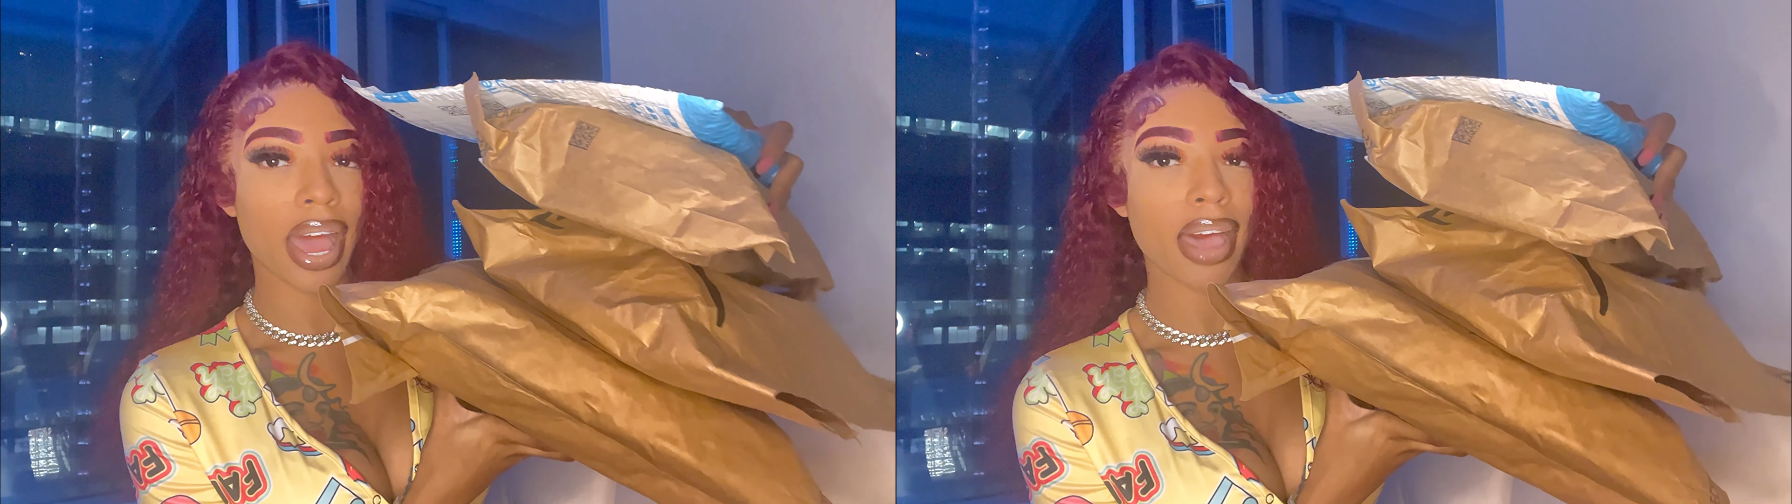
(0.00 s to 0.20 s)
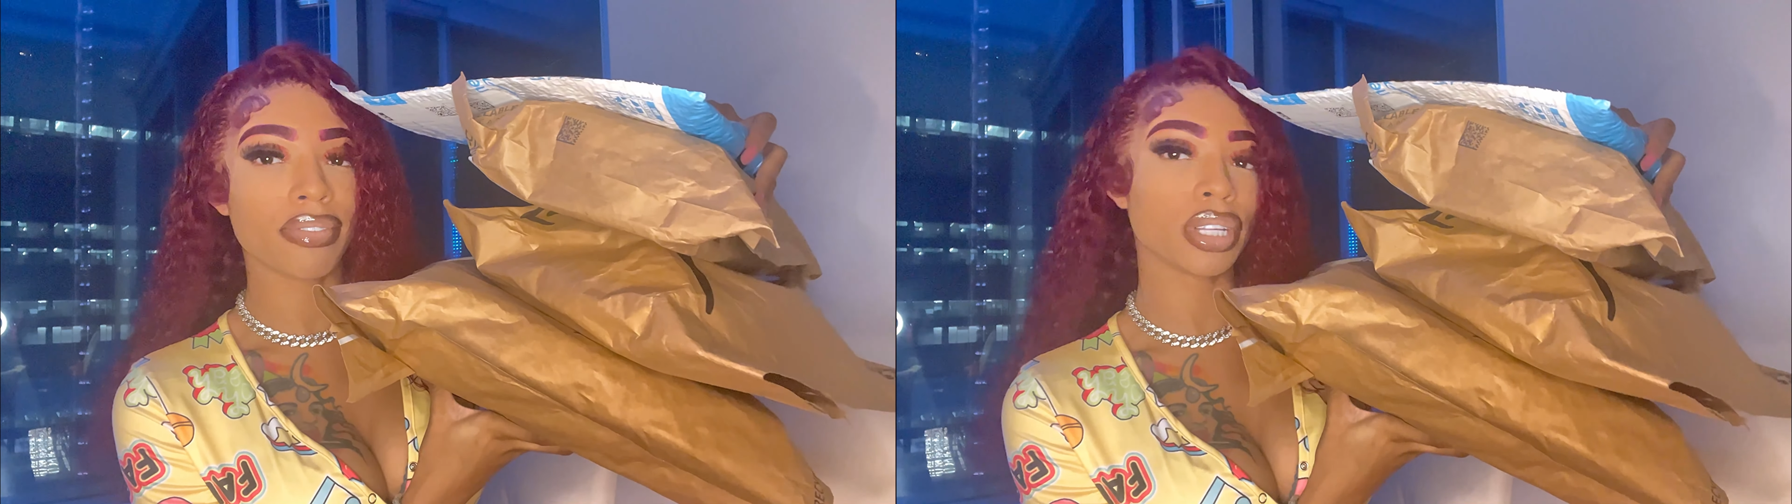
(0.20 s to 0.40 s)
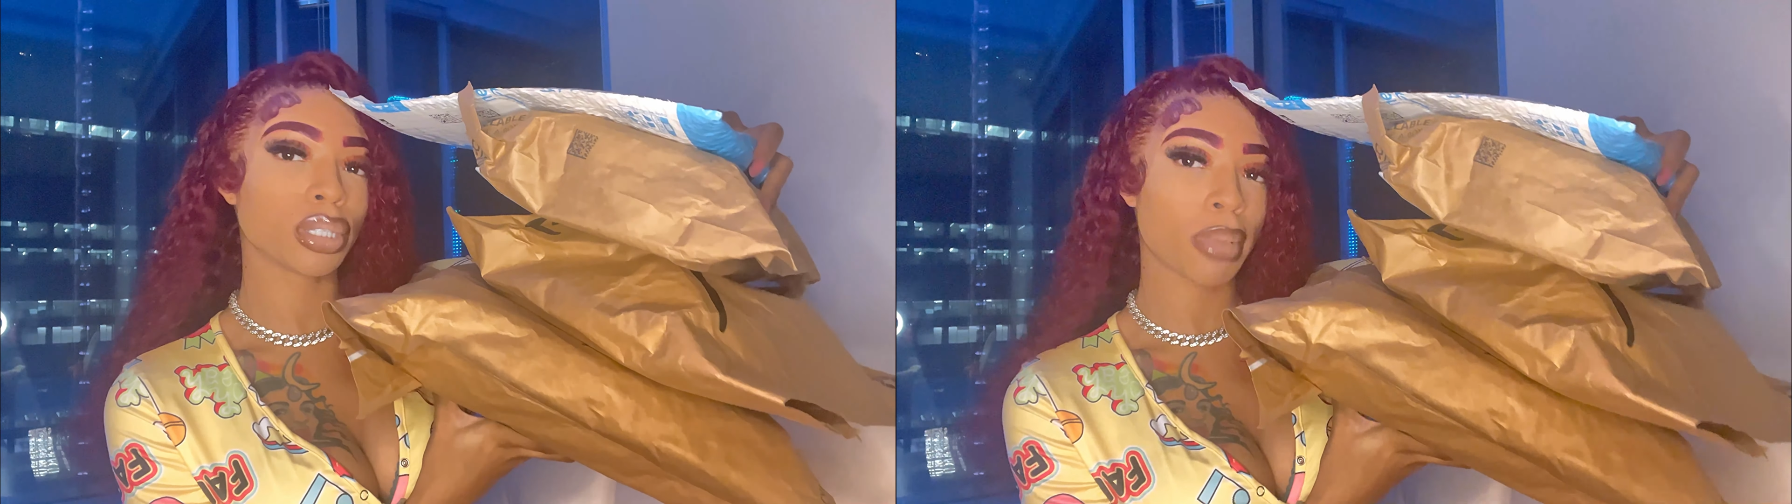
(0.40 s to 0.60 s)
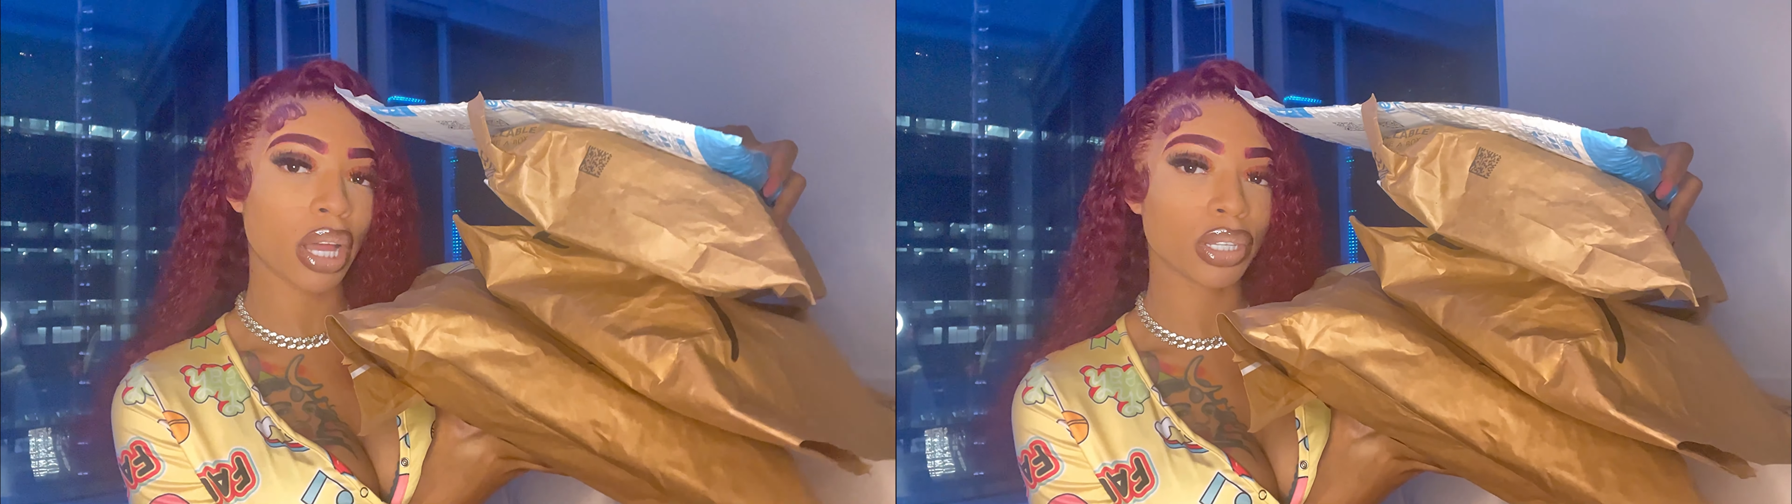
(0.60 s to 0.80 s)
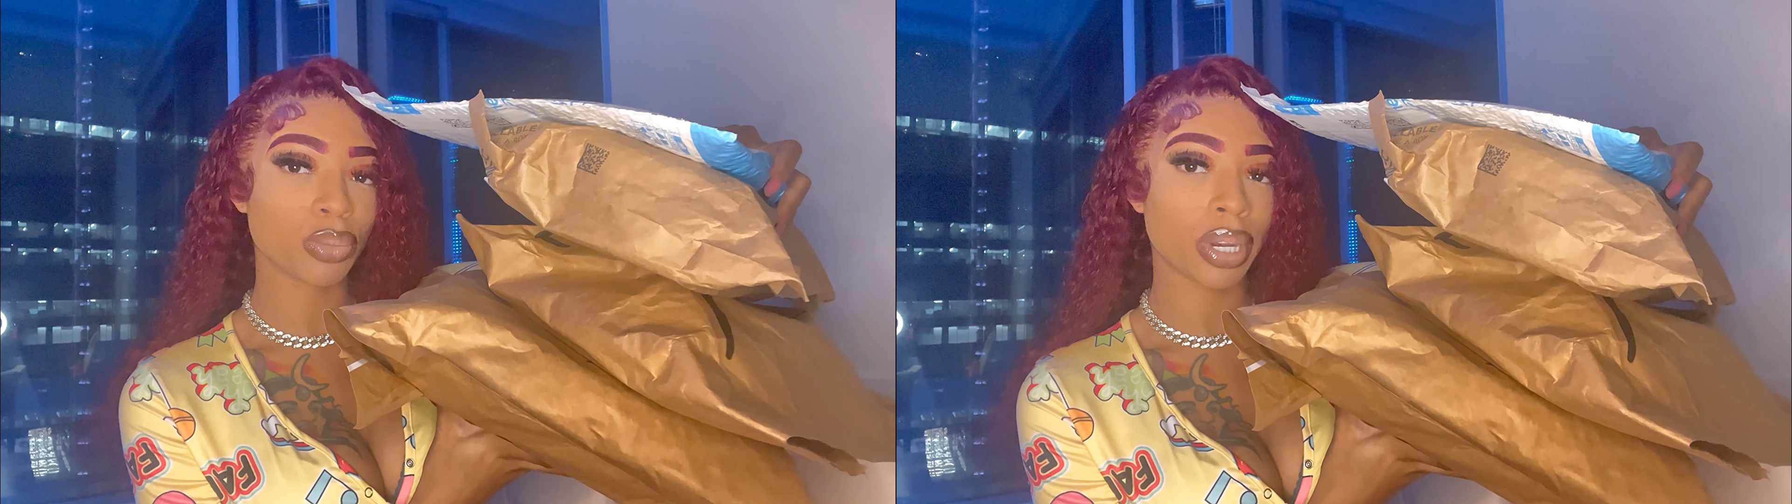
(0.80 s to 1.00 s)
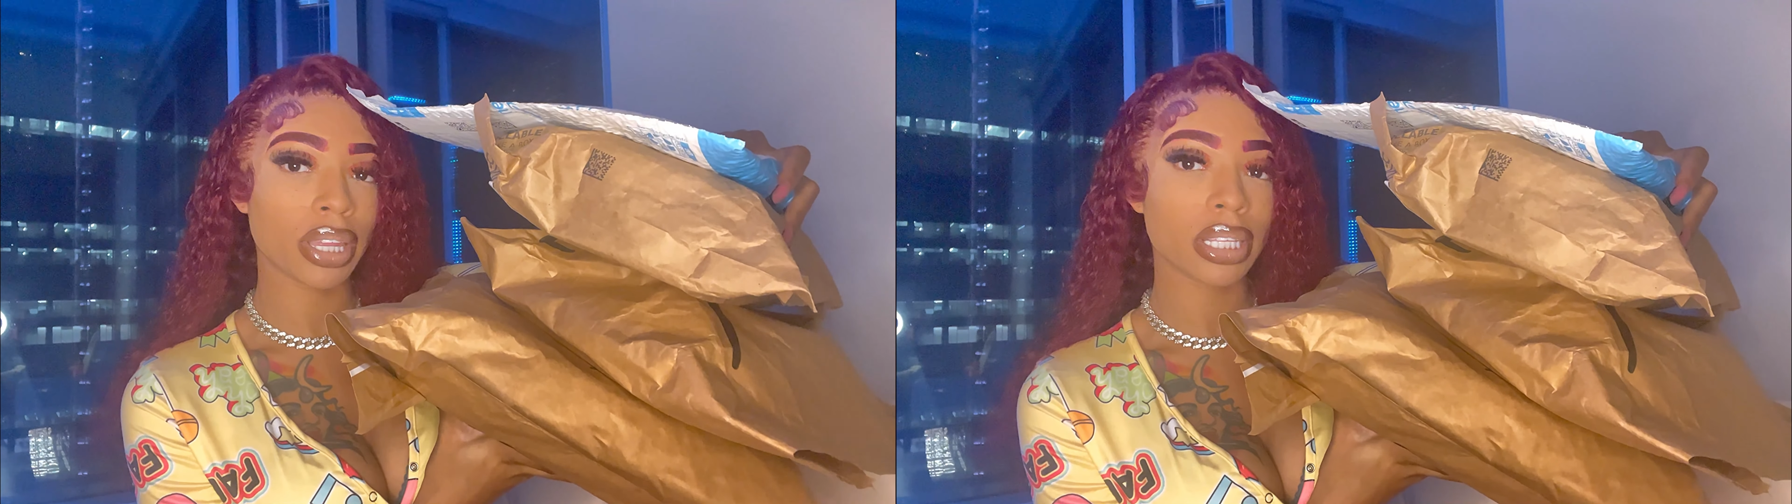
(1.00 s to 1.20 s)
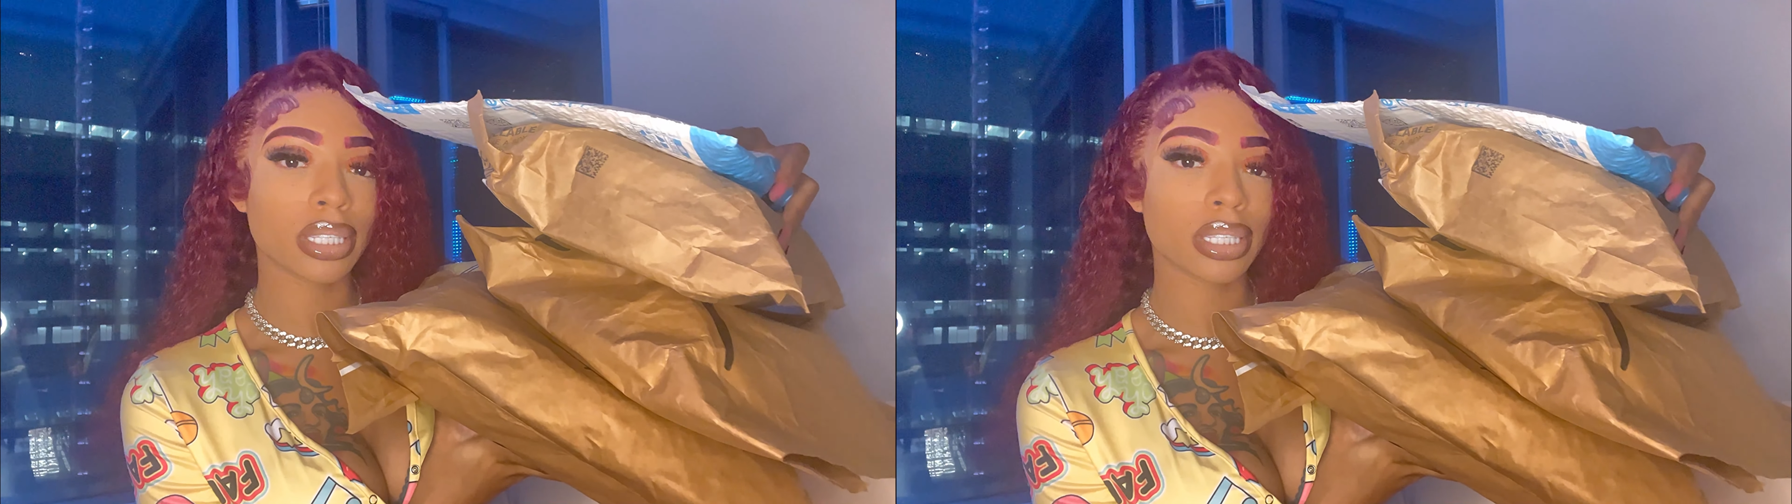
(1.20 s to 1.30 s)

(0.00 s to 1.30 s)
I have the smallest one at the